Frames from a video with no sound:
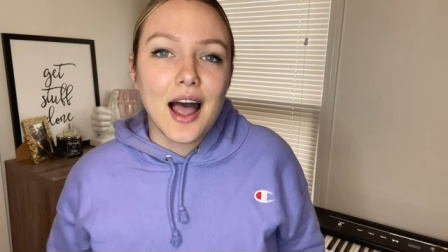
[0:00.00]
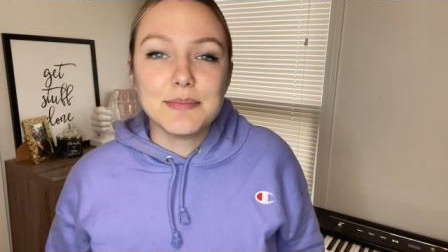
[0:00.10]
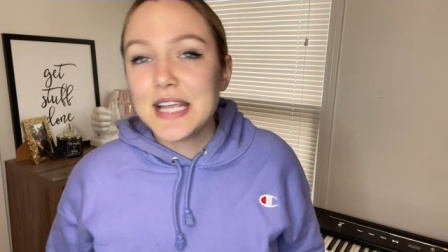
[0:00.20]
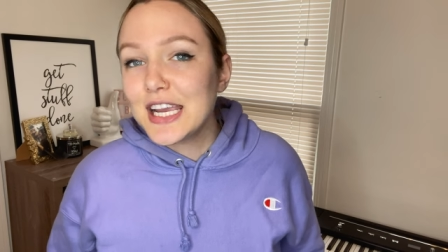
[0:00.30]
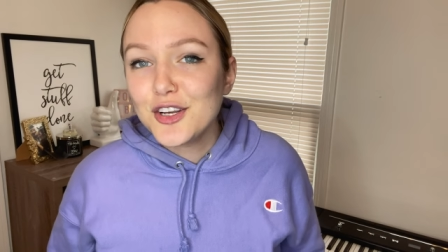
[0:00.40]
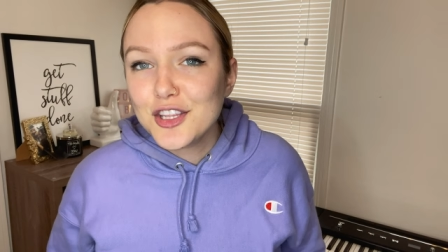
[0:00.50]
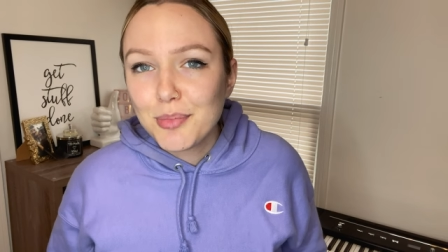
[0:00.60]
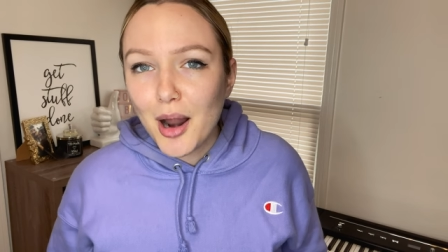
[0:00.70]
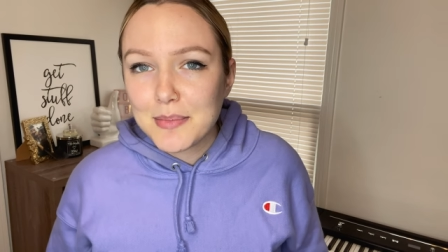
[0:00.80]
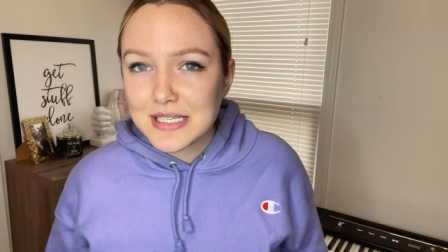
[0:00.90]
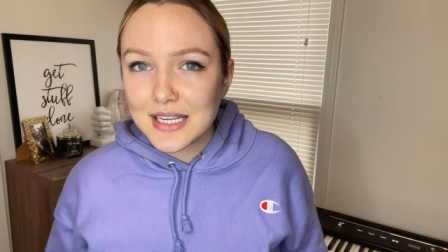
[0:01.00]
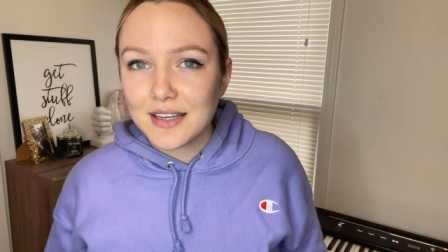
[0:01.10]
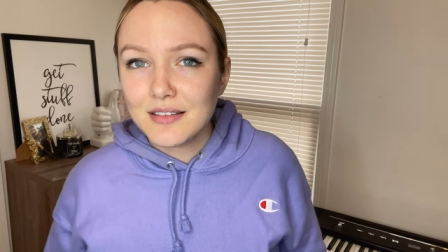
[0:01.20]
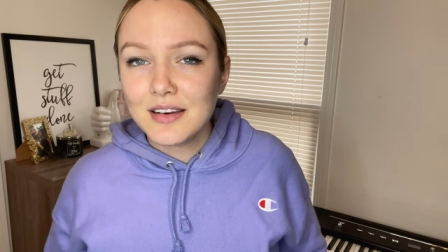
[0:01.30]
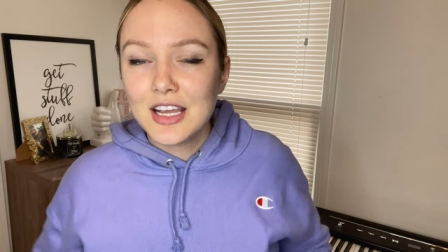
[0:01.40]
I'm taking you to the promised
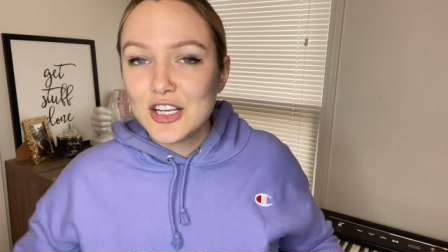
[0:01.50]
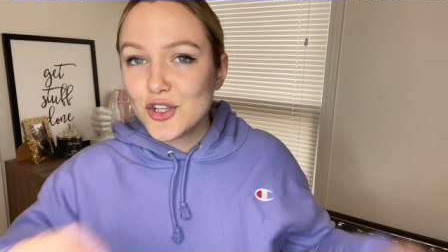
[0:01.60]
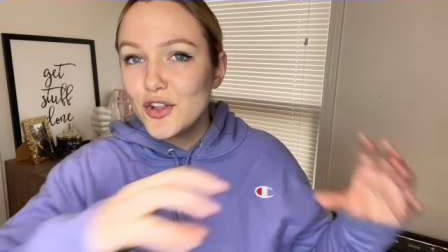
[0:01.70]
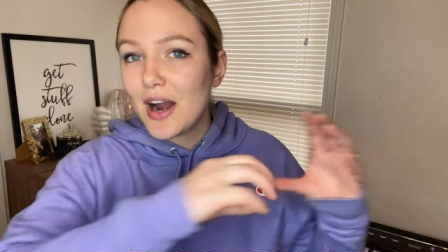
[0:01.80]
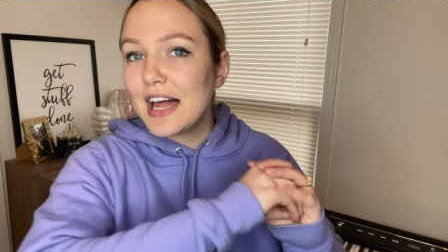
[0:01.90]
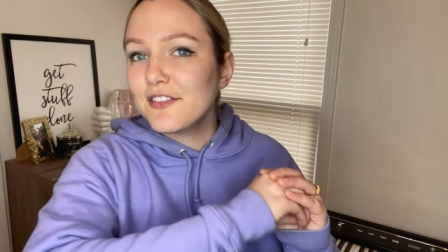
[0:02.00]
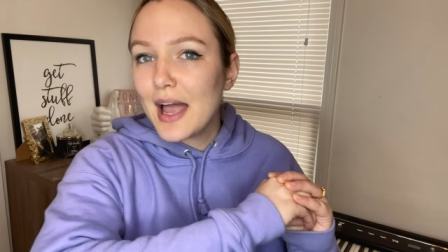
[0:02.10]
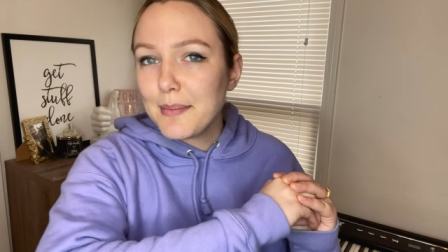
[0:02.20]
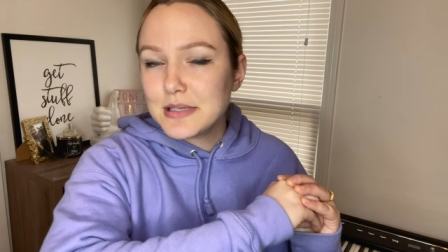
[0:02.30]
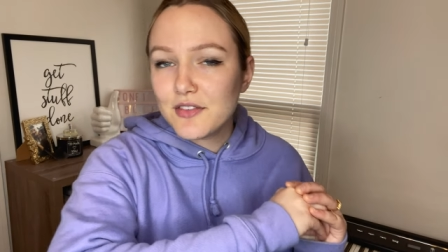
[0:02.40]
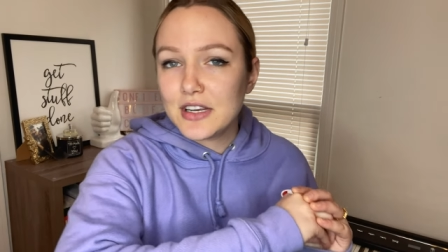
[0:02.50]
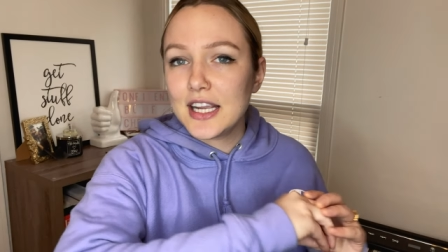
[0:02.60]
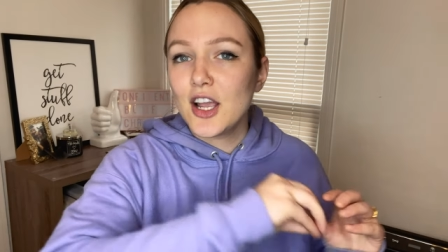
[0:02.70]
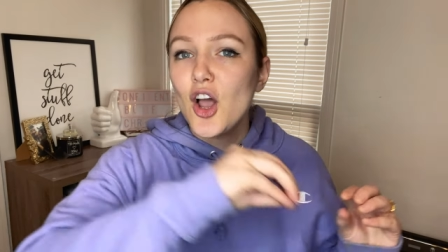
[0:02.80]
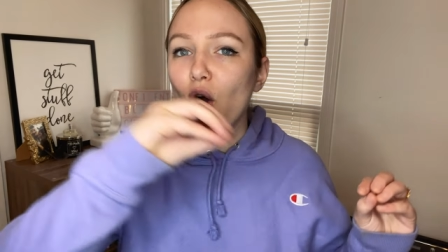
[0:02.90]
land. So they're out of
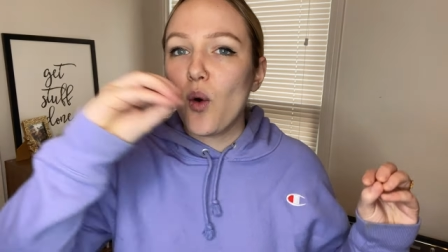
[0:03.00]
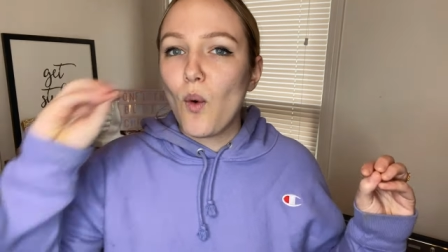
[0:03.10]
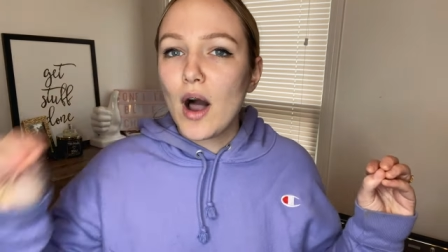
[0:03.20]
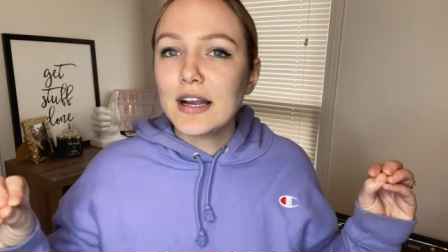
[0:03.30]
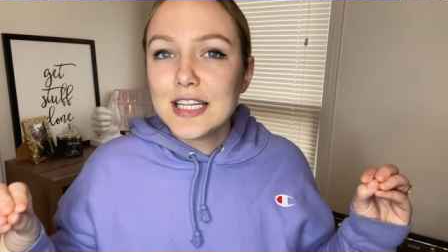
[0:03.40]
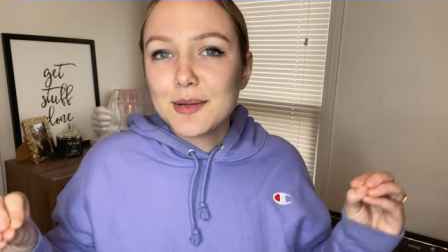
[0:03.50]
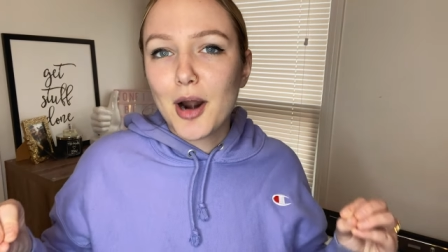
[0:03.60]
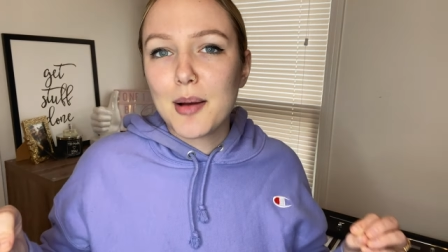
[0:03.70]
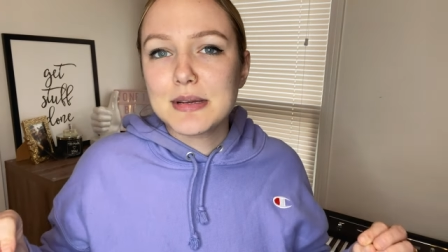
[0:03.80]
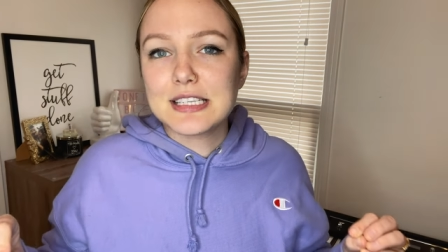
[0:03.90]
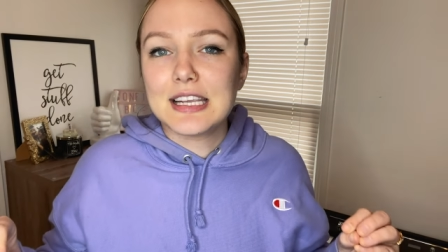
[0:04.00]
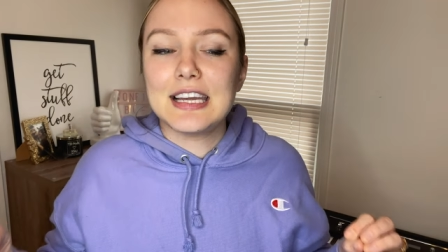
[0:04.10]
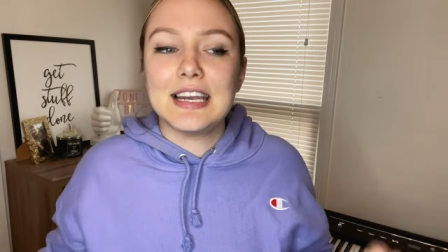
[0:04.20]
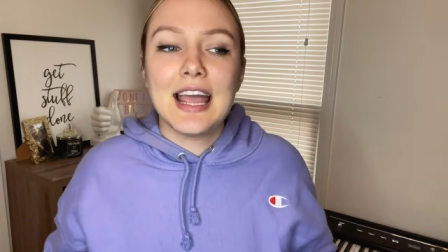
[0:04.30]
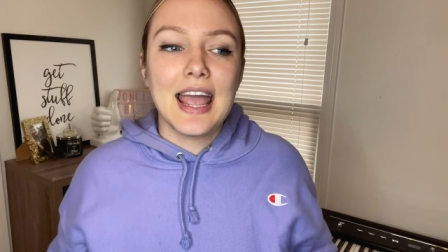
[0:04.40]
captivity, walk into the promised
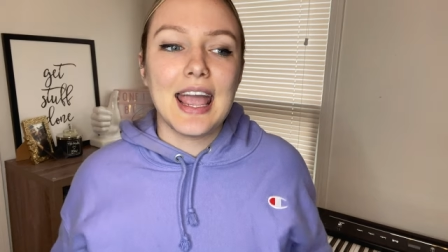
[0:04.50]
land,